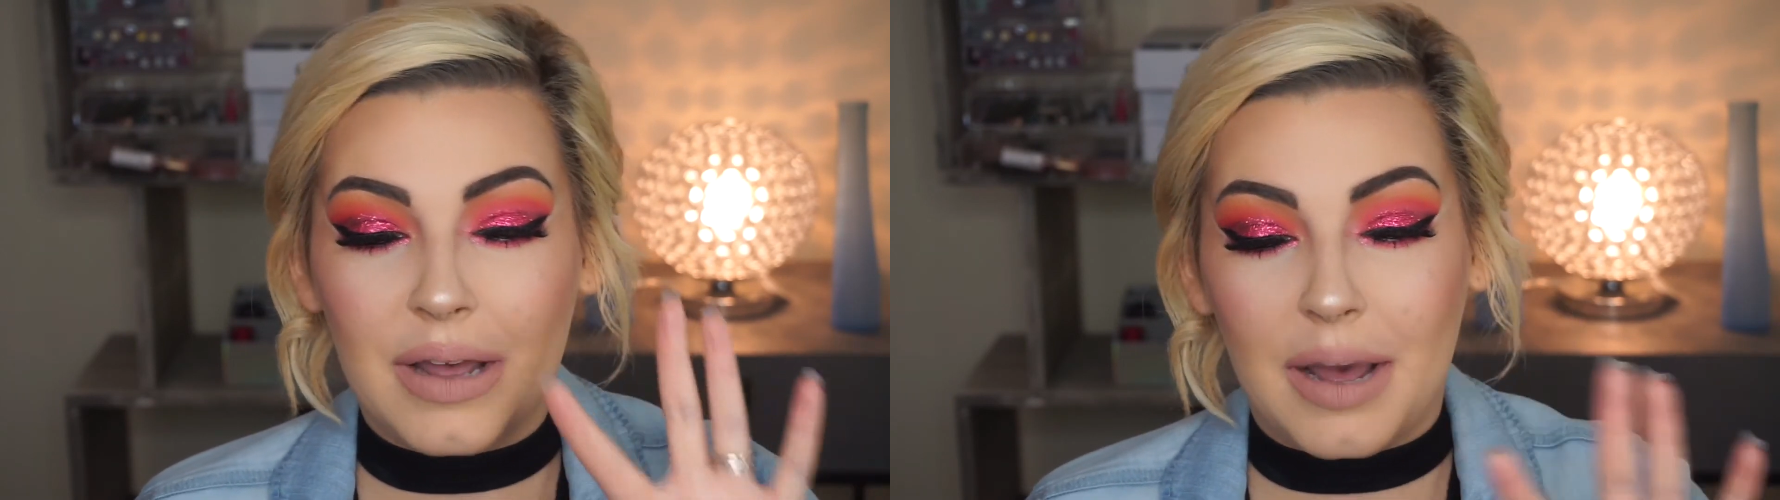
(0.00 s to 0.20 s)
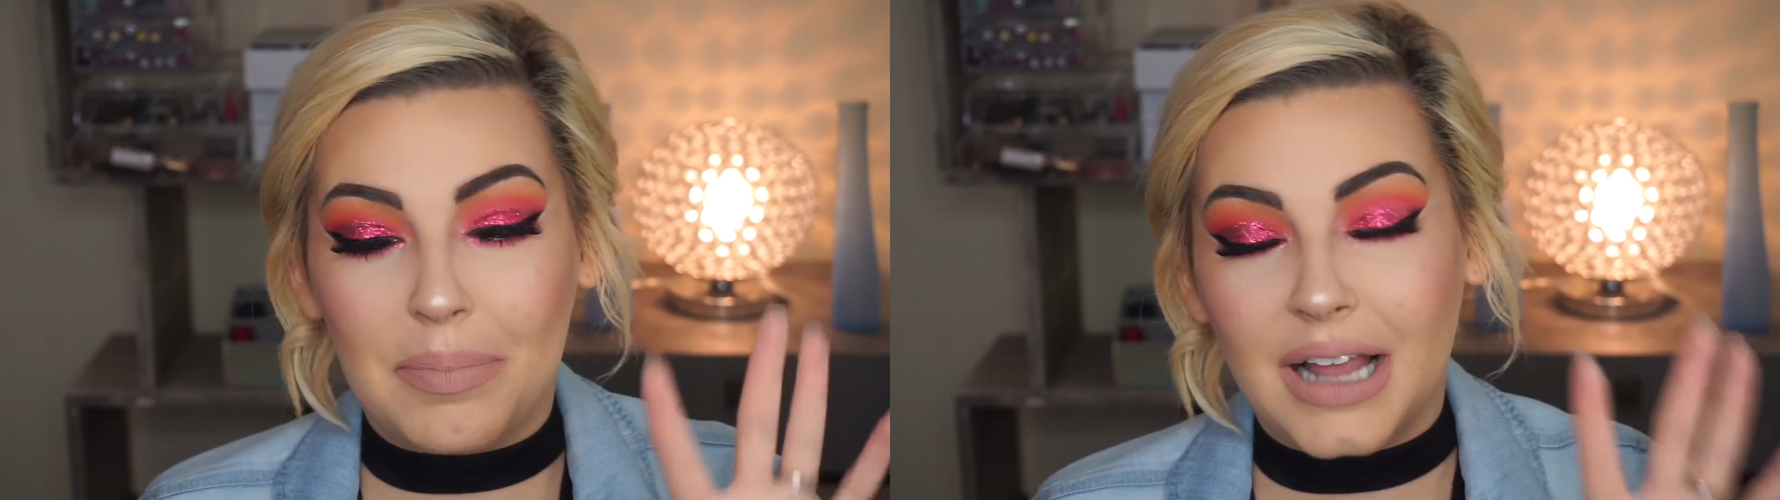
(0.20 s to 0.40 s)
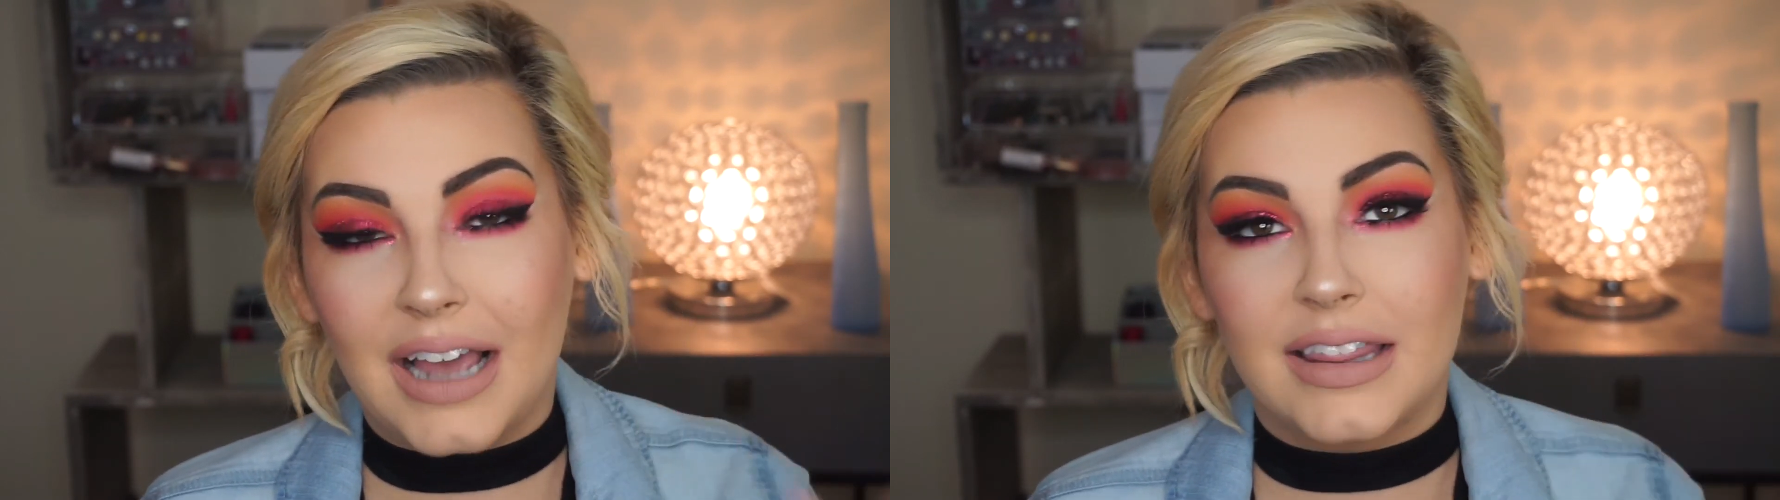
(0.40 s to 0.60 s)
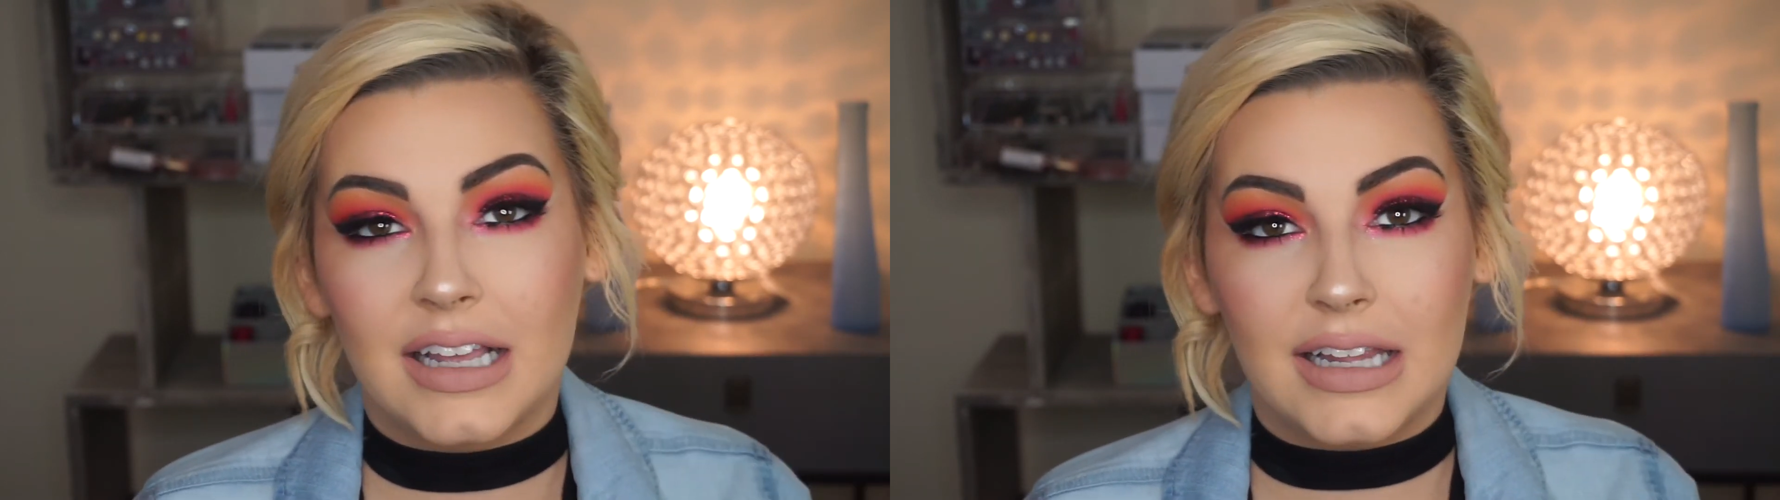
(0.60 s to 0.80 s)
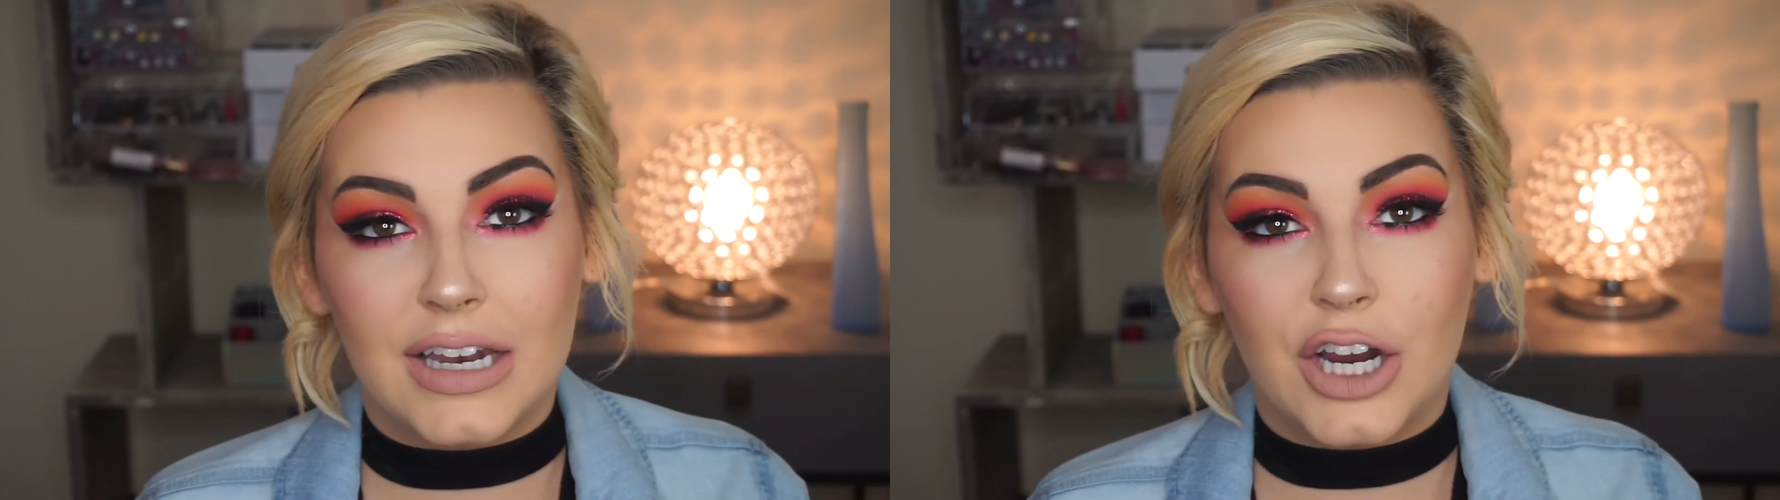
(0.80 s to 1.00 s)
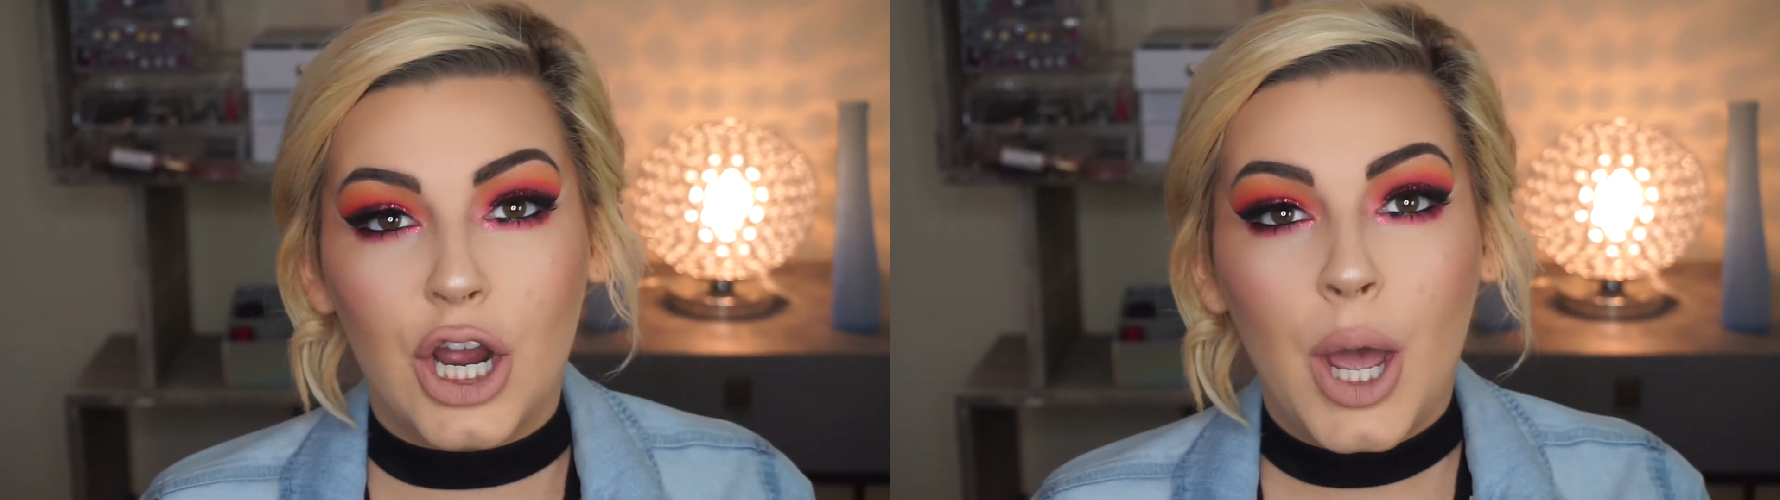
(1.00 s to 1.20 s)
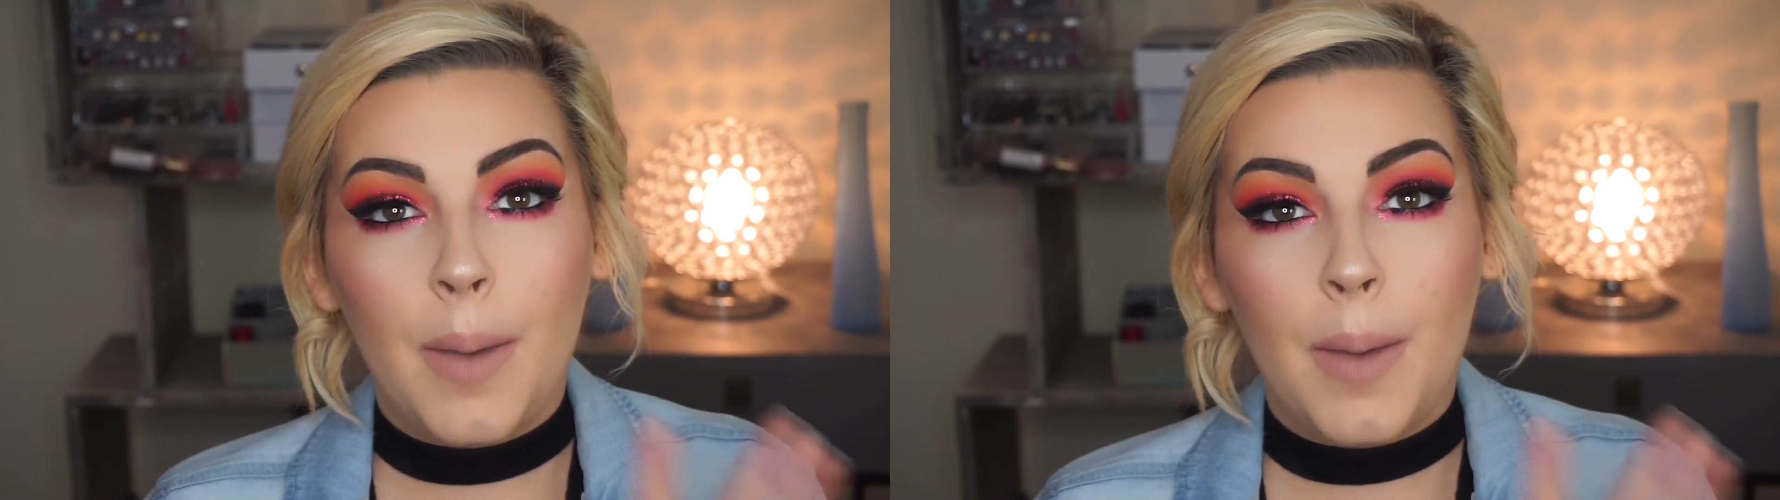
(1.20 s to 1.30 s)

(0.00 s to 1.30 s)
apply the glitter,